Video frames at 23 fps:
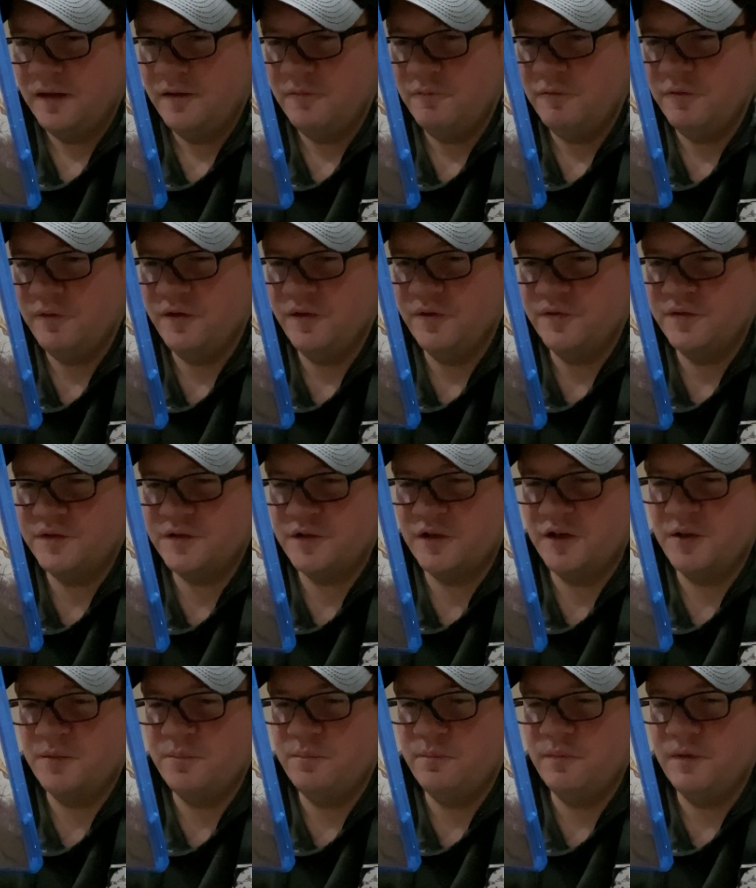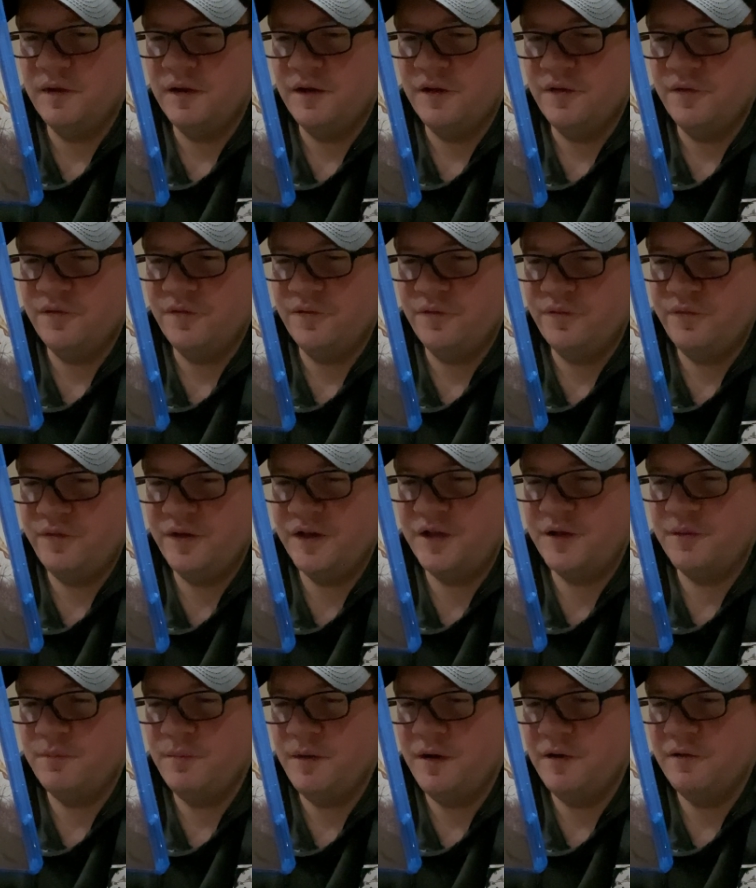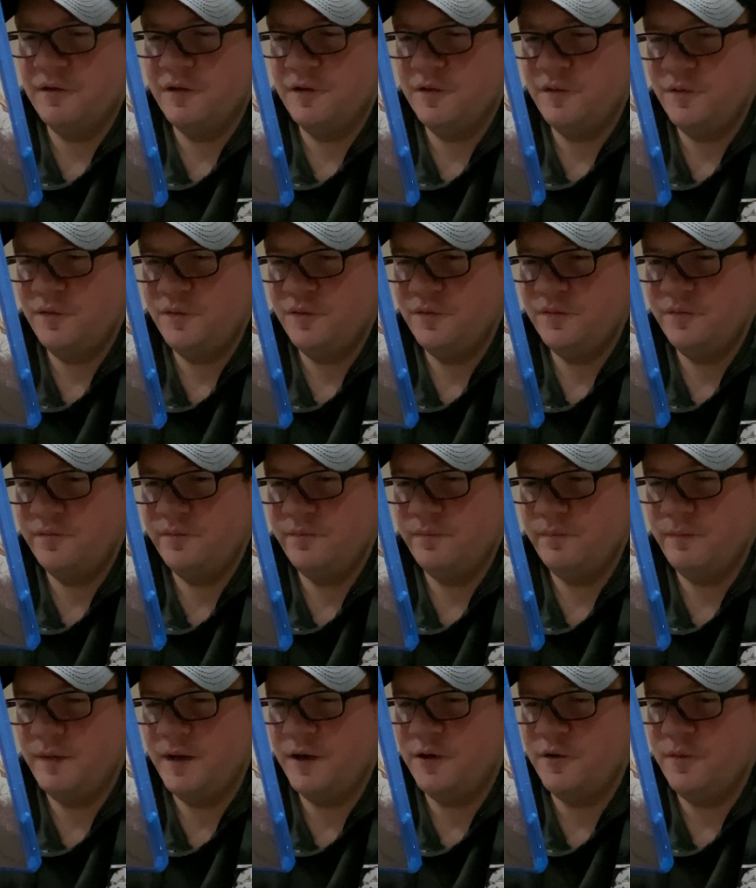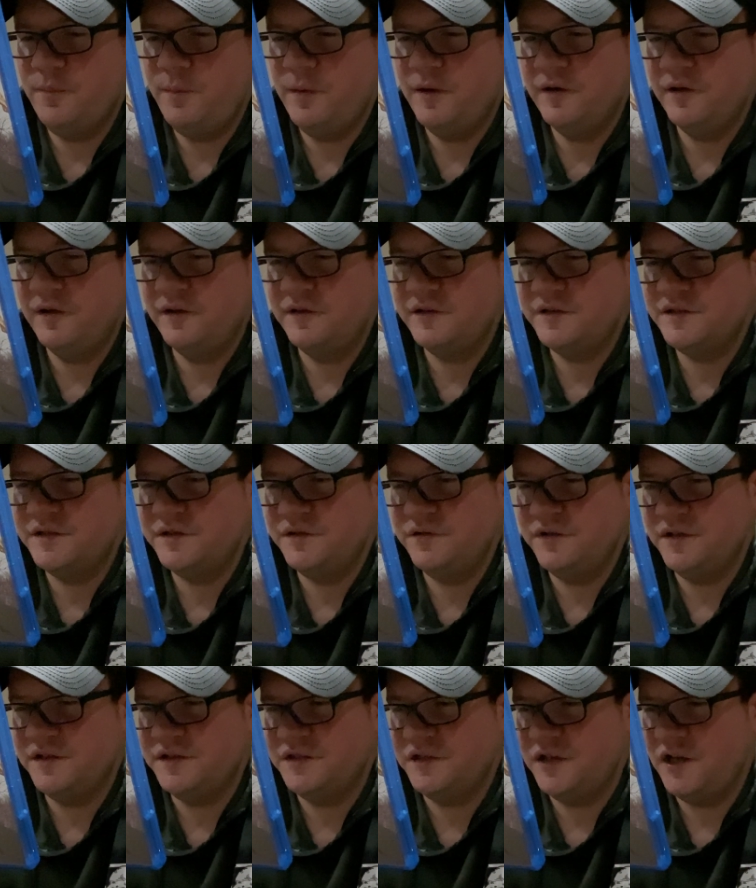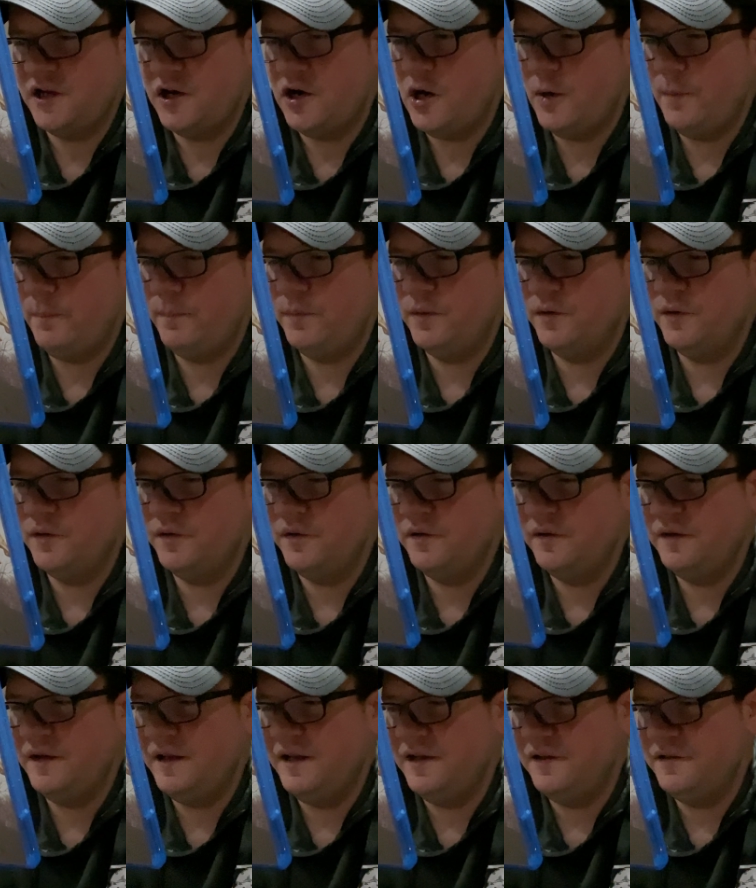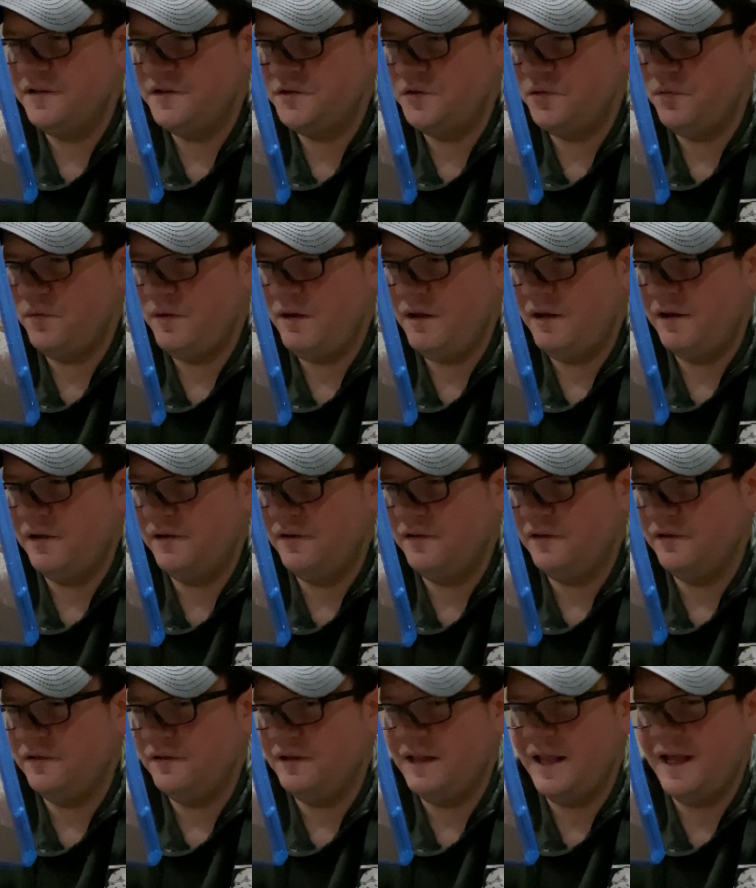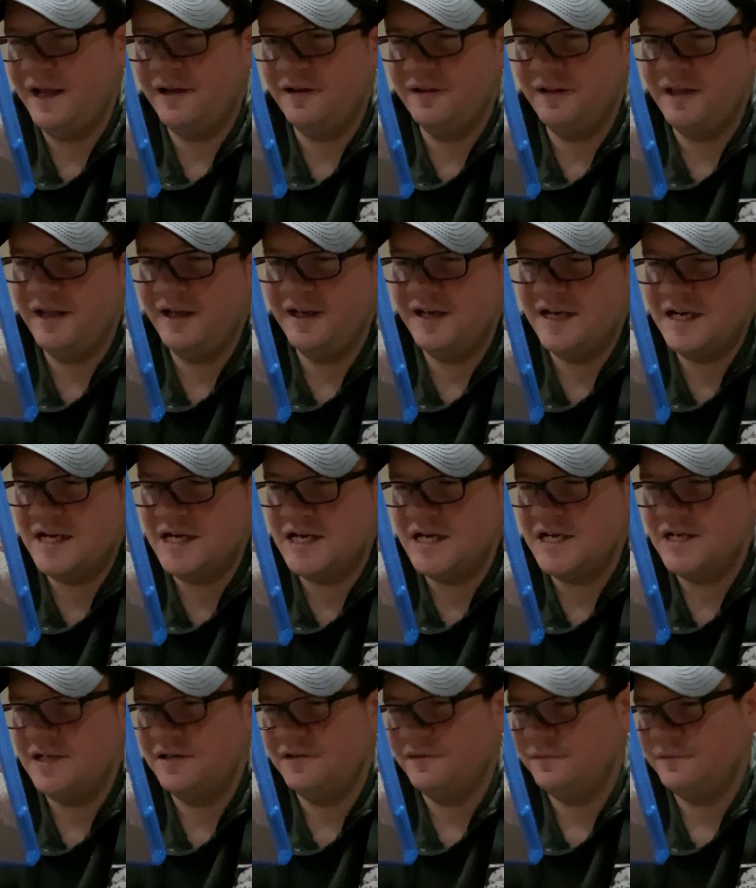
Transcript: Uh, starring uh, Vic Morrow, Michael Parks, Jessica Harper, and Sue Ann Lang Langdon.